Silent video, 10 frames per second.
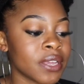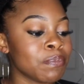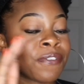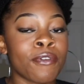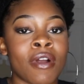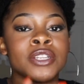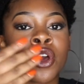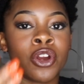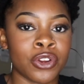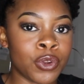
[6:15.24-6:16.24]
before I
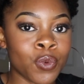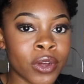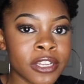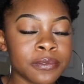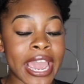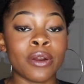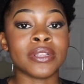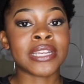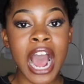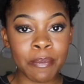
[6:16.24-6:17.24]
started a new one. And on
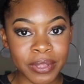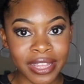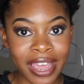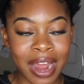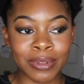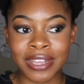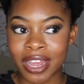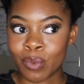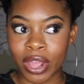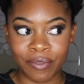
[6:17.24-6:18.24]
top of that, I was
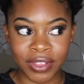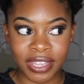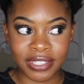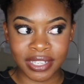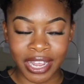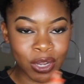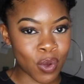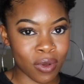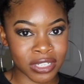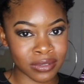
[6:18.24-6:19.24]
kind of waiting for these to like
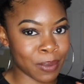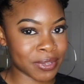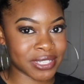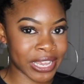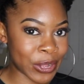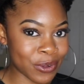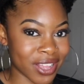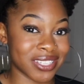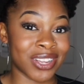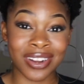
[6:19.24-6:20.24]
go on some type of sale
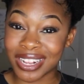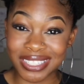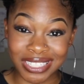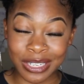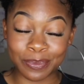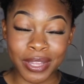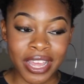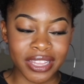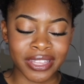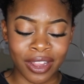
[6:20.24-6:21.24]
because they're not cheap.
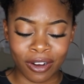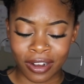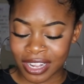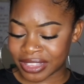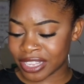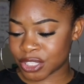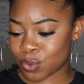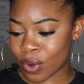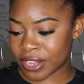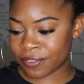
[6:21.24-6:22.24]
They are, I think,
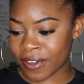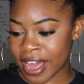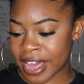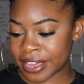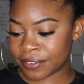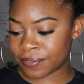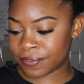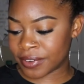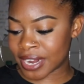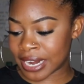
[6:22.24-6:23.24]

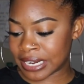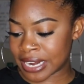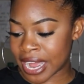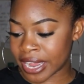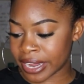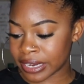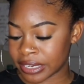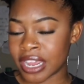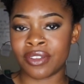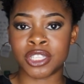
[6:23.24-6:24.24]
$25.99.
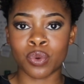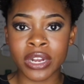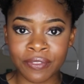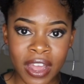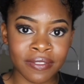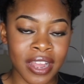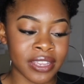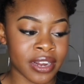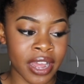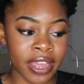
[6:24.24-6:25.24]
Yeah, they're
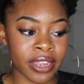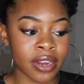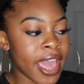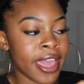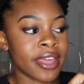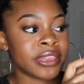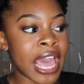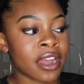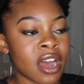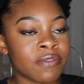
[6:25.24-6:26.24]
$25.99, and
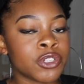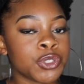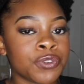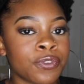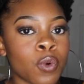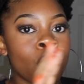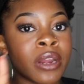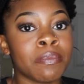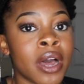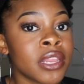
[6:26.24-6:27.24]
that covers you for
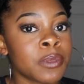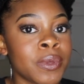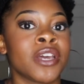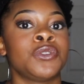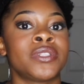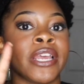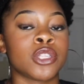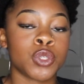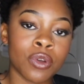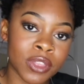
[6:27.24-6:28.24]
1 month because you take
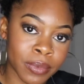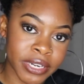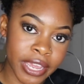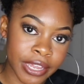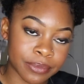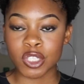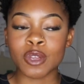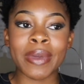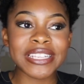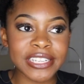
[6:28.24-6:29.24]
2 of them a day. So
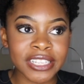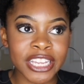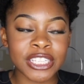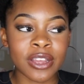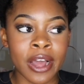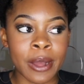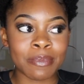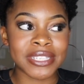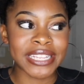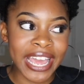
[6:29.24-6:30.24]
basically,
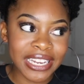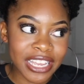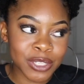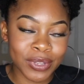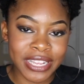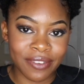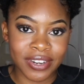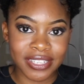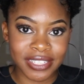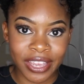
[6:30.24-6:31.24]
Sally's was having
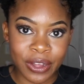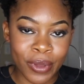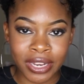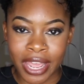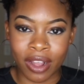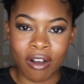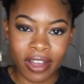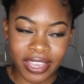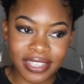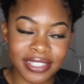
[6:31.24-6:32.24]
a sale in like
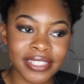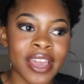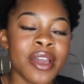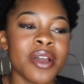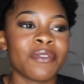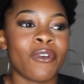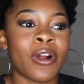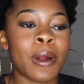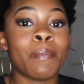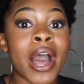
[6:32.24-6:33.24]
August
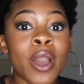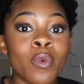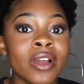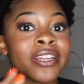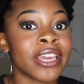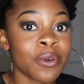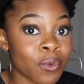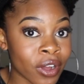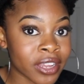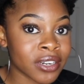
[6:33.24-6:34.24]
for buy one get
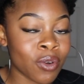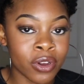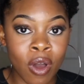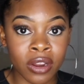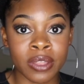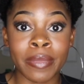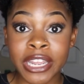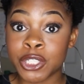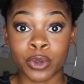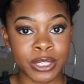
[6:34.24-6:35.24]
one on all of the
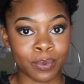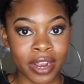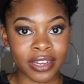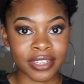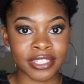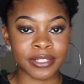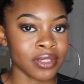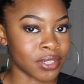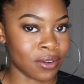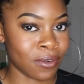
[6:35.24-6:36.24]
Main Choice products.
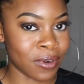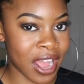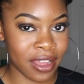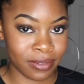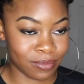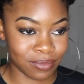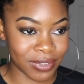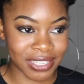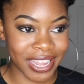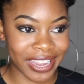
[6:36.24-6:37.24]
So I
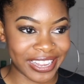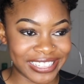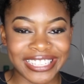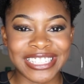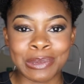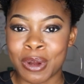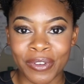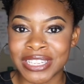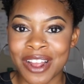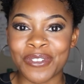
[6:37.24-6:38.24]
was like, this is the
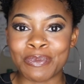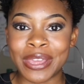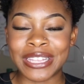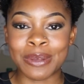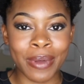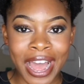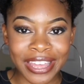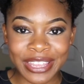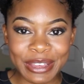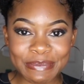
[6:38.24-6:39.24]
perfect time for me to buy
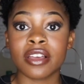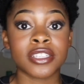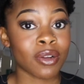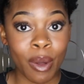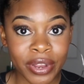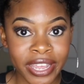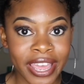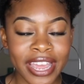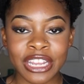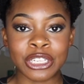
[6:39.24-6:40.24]
them. So I went
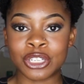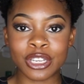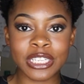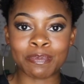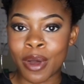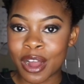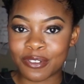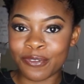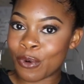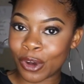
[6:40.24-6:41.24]
ahead and just bought
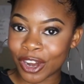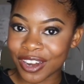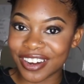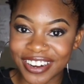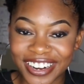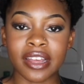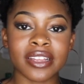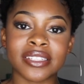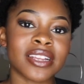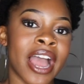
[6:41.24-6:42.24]
4
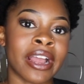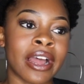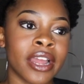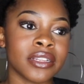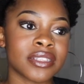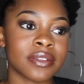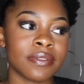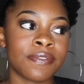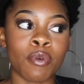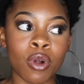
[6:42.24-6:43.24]
because I got
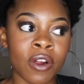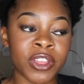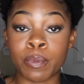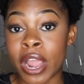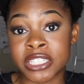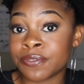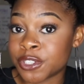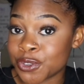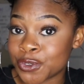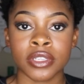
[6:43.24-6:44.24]
4 for the price of
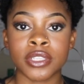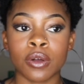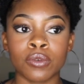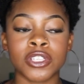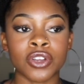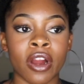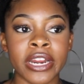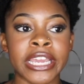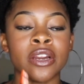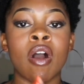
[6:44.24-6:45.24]
2. So
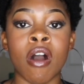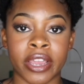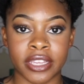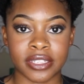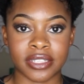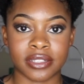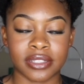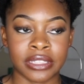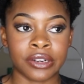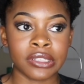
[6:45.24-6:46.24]
starting in August,
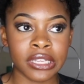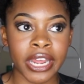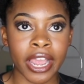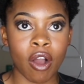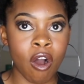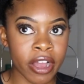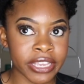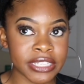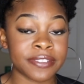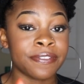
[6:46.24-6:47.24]
literally like
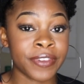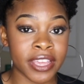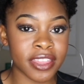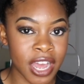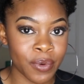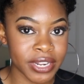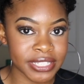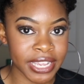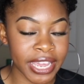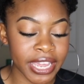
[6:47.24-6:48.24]
August 5th, I want to
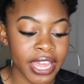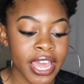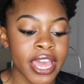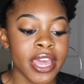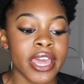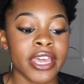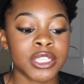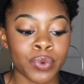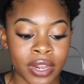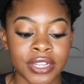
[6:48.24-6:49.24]
say, is
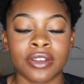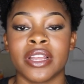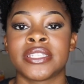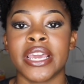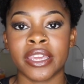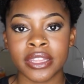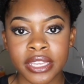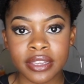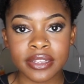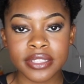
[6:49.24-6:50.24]
when I started taking
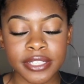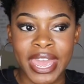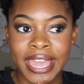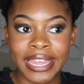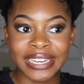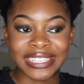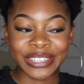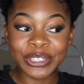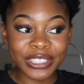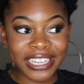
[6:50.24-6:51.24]
these. And
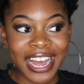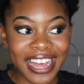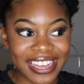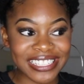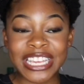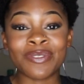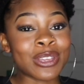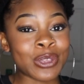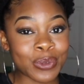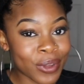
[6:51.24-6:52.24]
literally, guys,
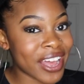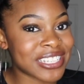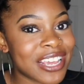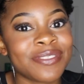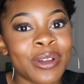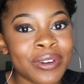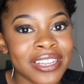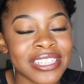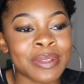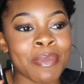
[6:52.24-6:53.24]
even you guys have
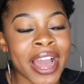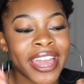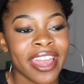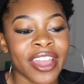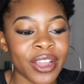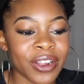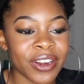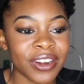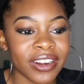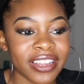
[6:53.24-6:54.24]
noticed my
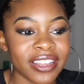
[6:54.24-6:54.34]
hair,